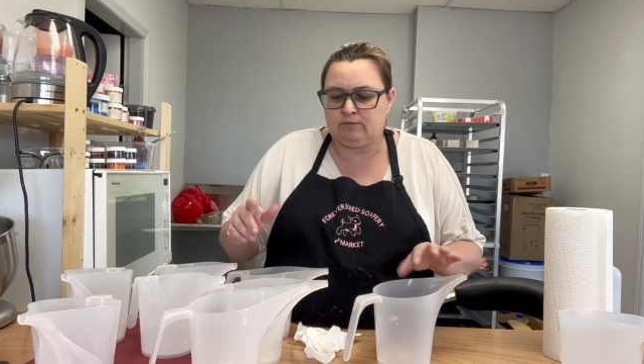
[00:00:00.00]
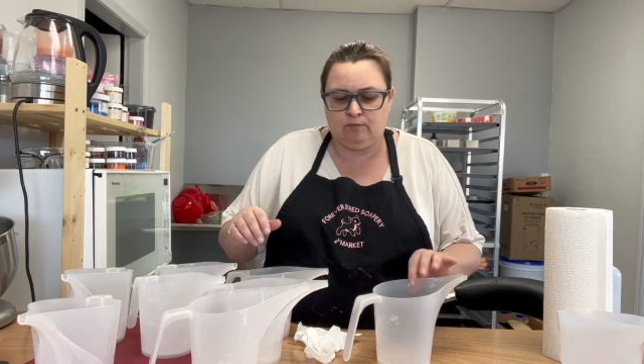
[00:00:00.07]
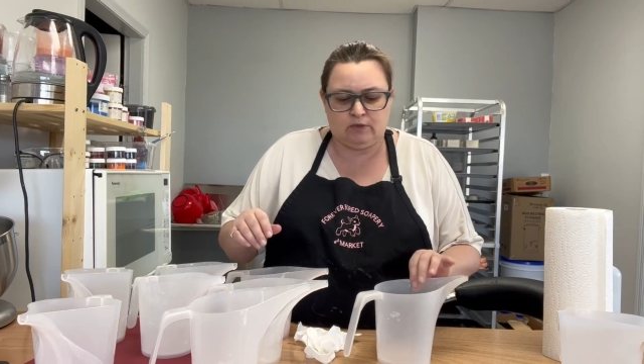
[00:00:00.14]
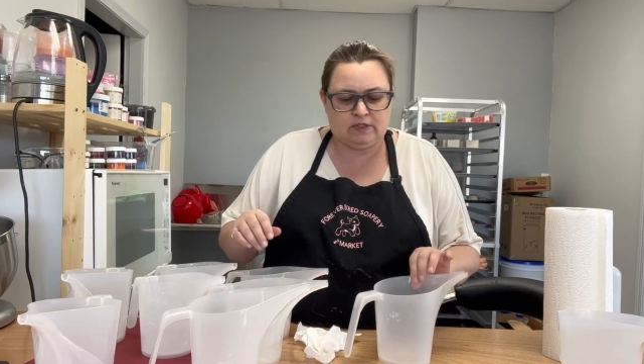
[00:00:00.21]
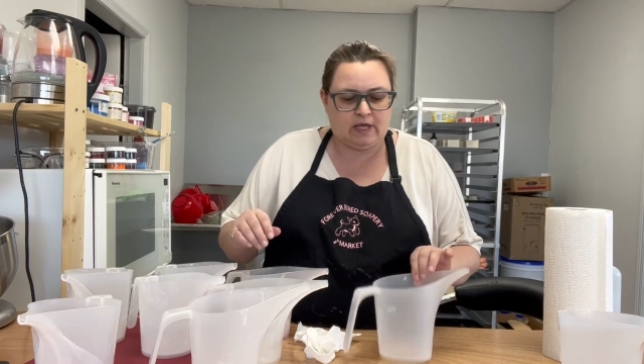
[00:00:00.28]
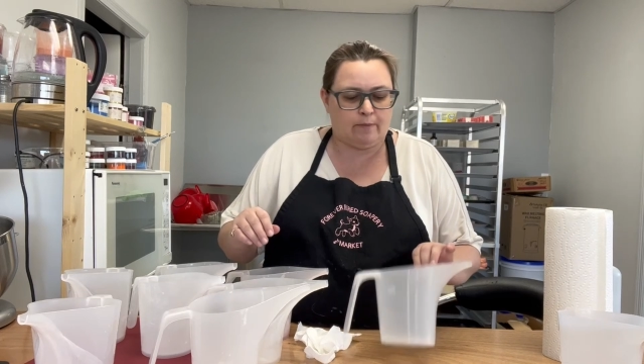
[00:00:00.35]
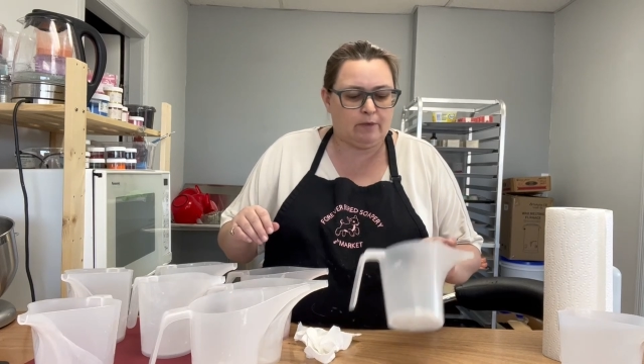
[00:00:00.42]

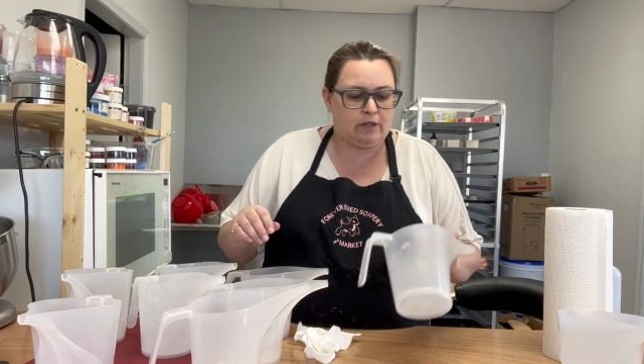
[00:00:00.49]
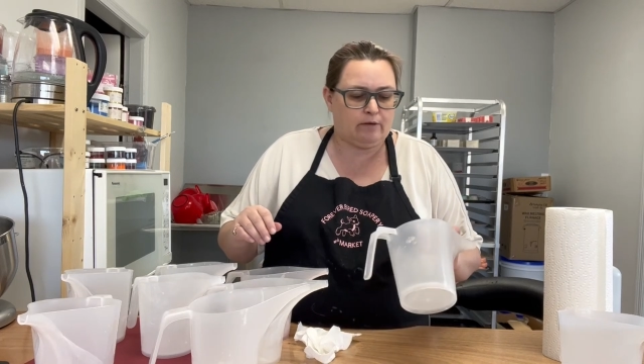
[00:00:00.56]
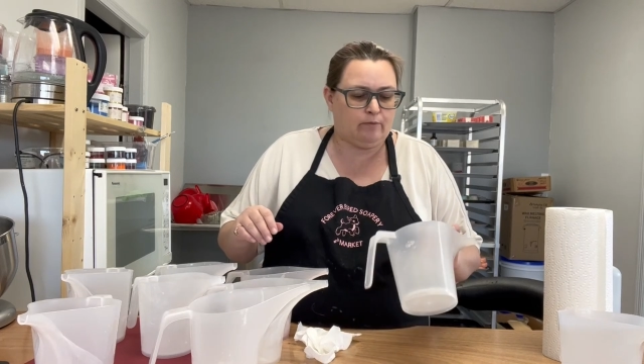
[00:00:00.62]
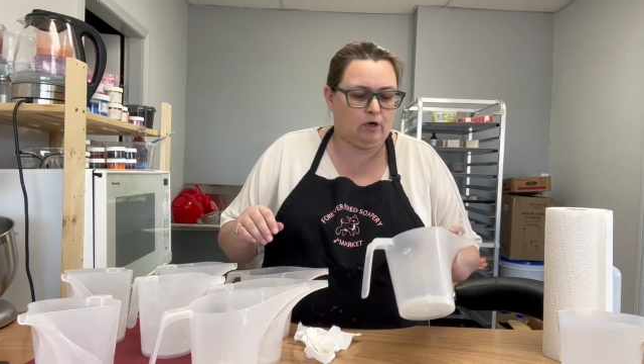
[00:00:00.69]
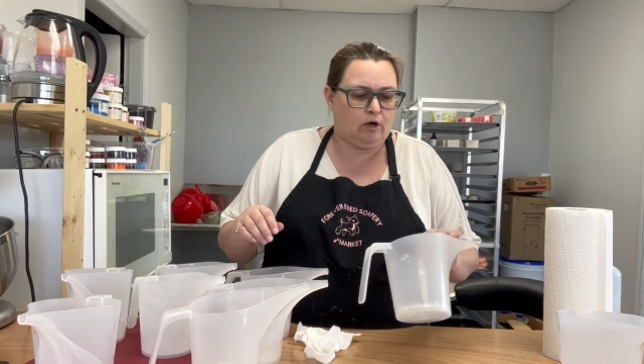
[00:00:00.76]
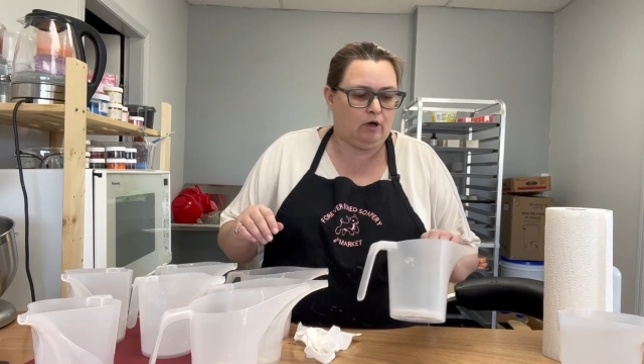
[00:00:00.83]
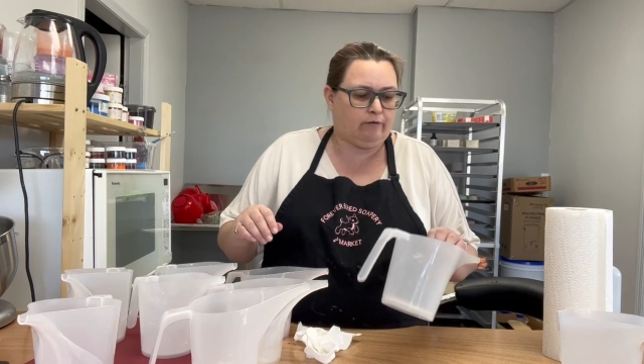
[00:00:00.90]
Some of them
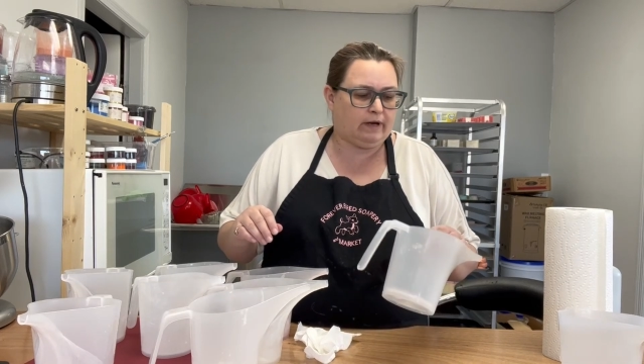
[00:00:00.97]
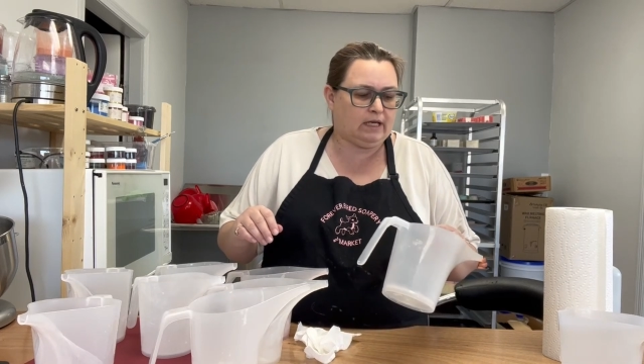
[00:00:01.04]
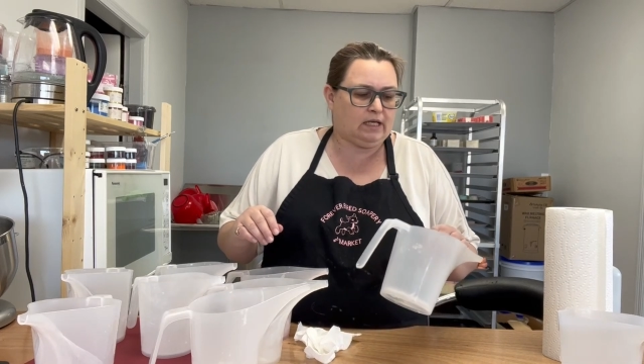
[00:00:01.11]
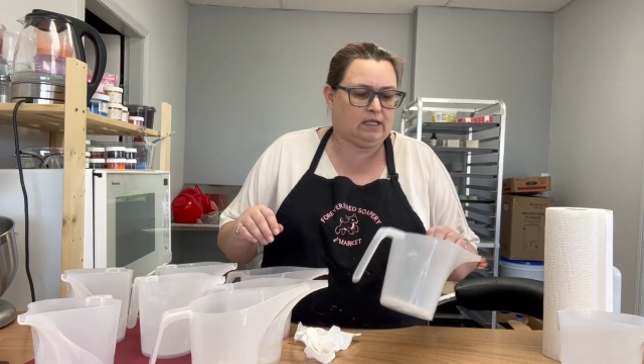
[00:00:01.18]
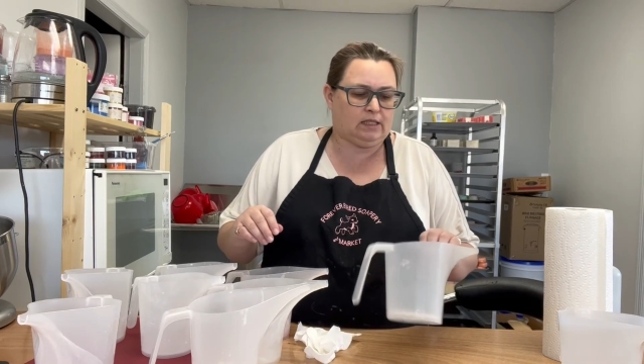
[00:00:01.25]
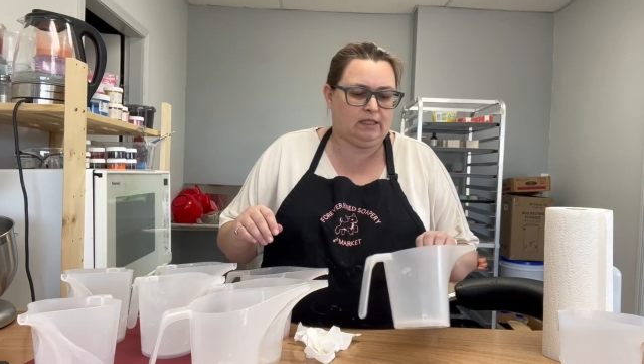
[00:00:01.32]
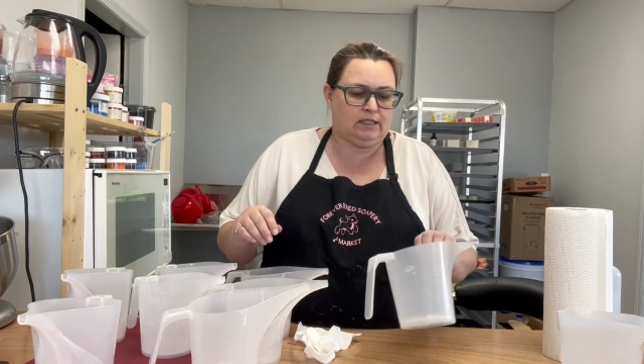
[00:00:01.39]
are already
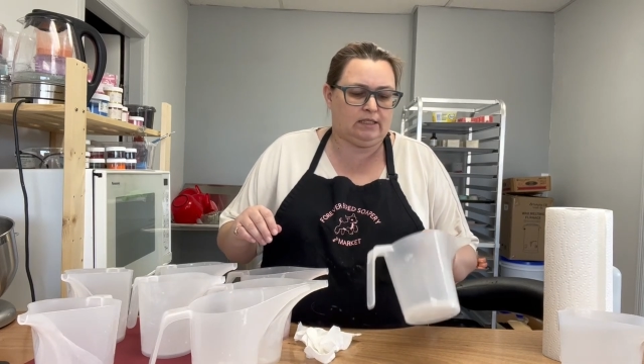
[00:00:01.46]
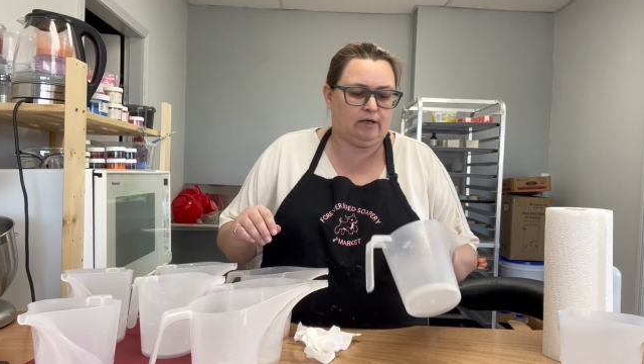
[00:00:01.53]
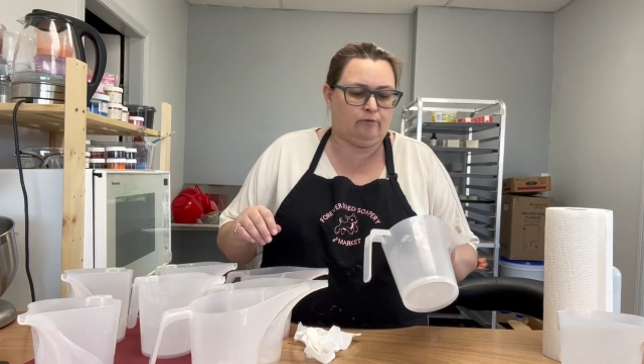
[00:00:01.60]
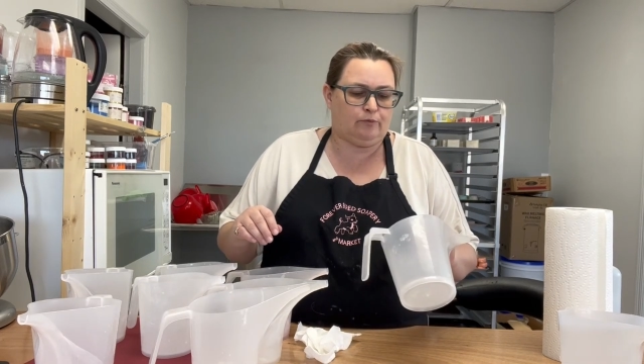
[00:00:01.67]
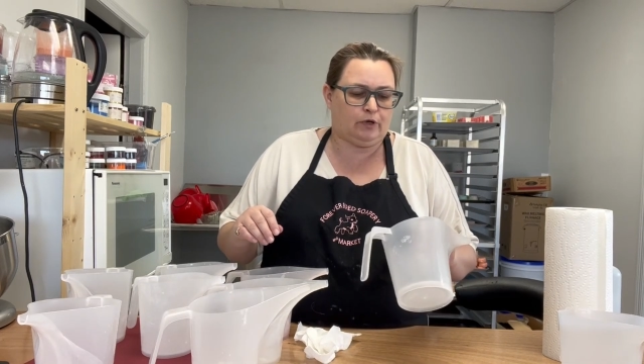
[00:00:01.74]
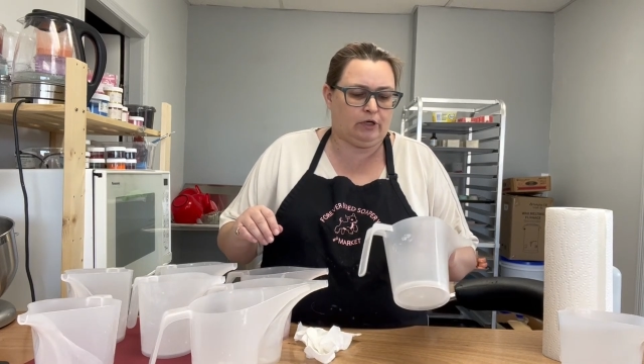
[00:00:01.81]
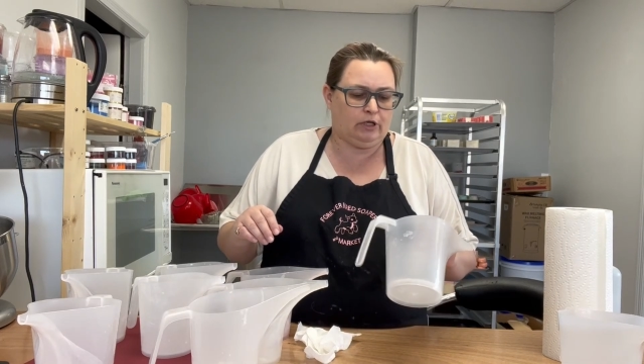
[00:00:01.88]
cleaned
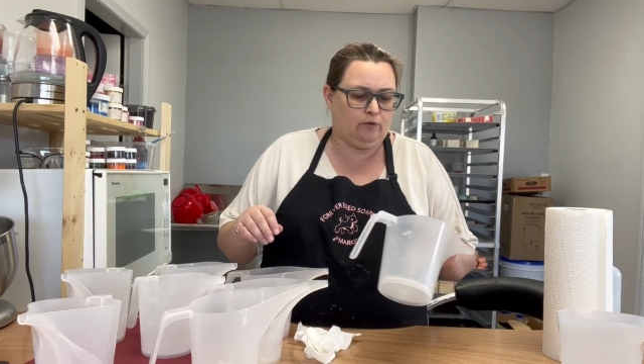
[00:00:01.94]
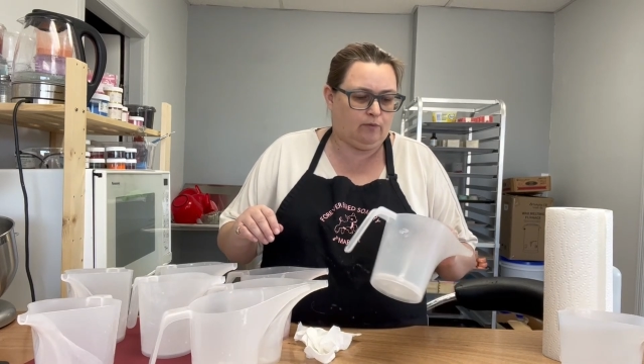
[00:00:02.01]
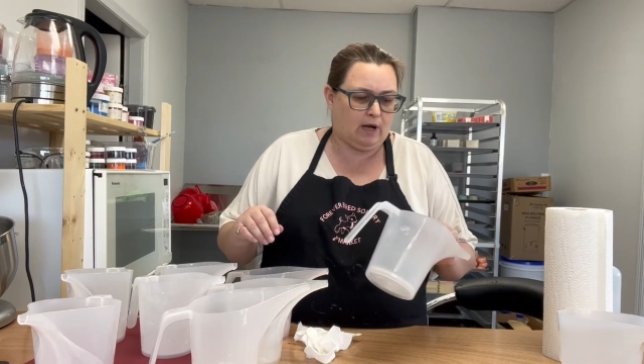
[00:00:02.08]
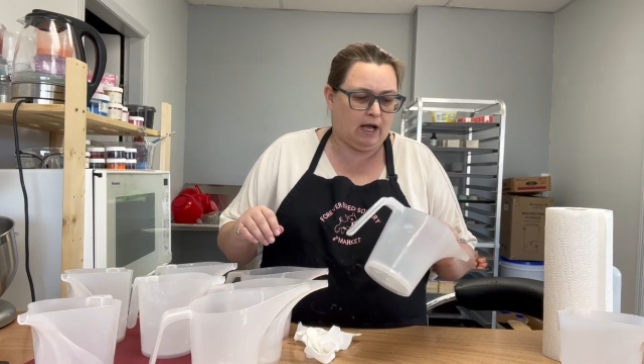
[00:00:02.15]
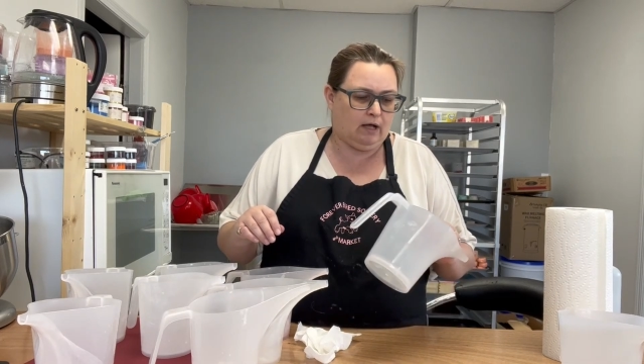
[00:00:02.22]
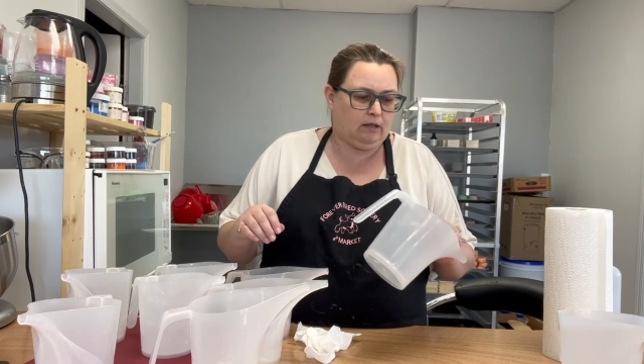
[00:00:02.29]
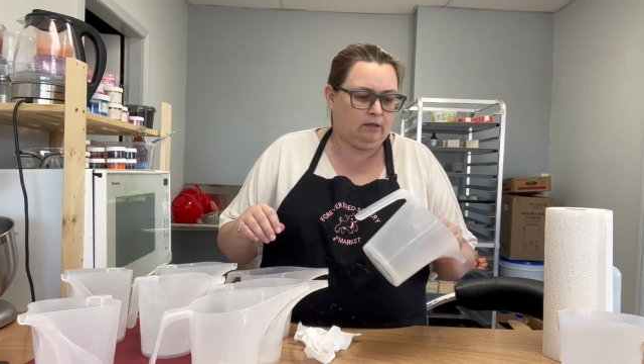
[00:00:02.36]
out pretty
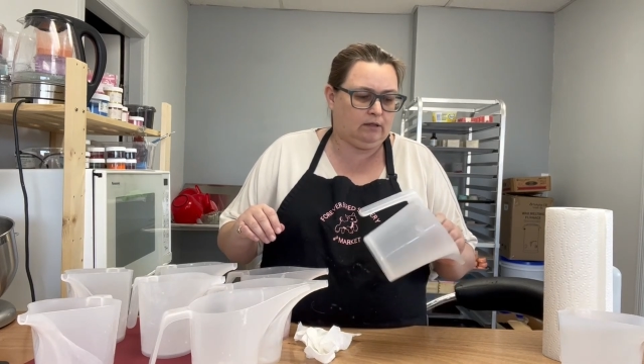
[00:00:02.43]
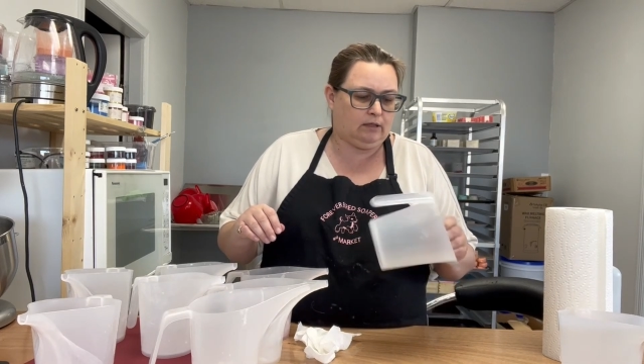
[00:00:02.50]
well,